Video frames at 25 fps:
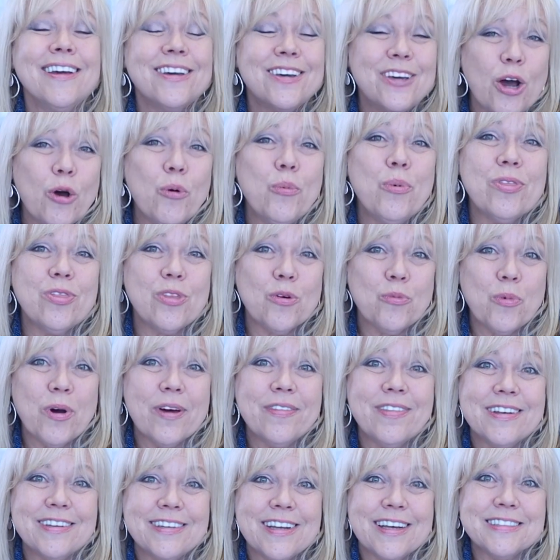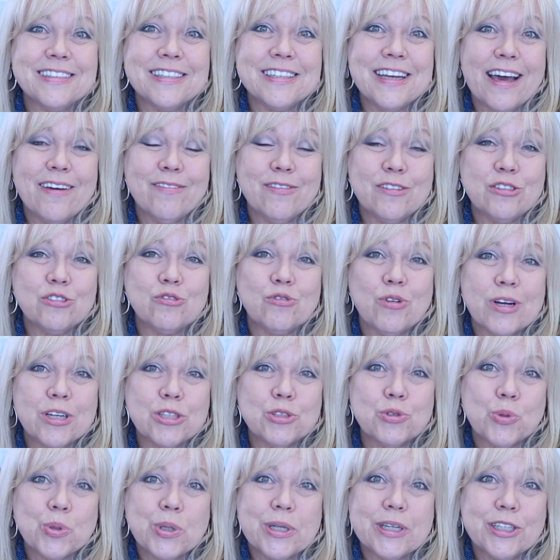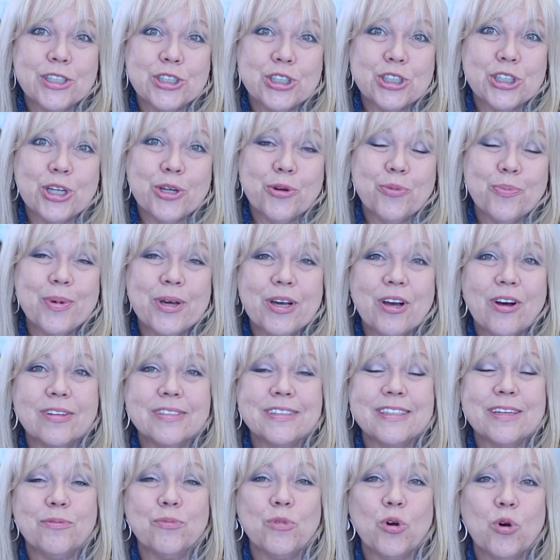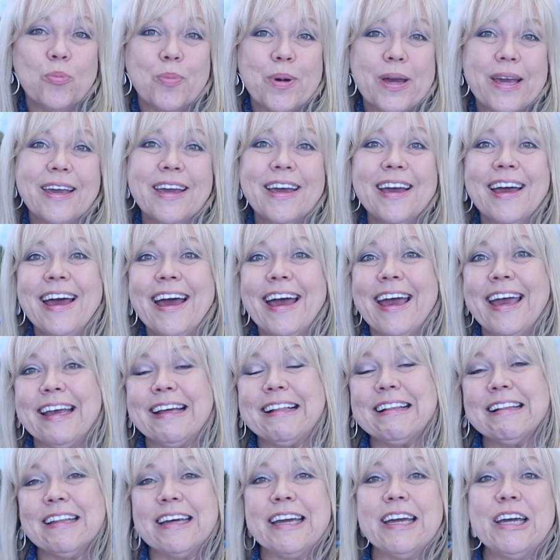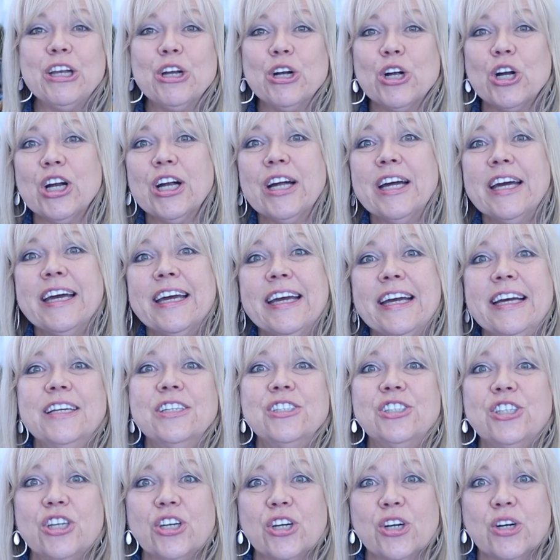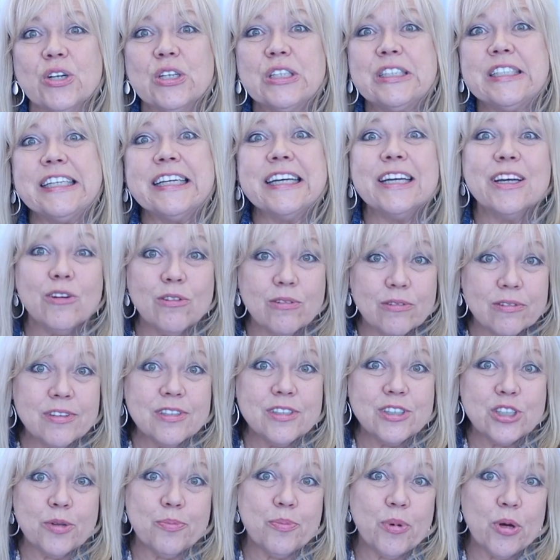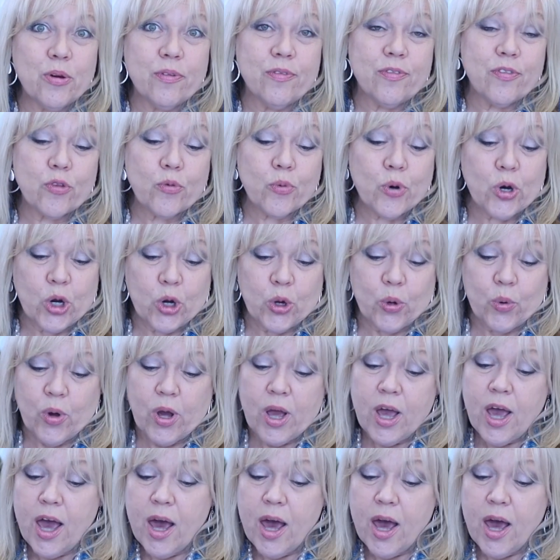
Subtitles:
go with the one that doesn't have the structural issue because it will be a cleaner, easier deal to move through.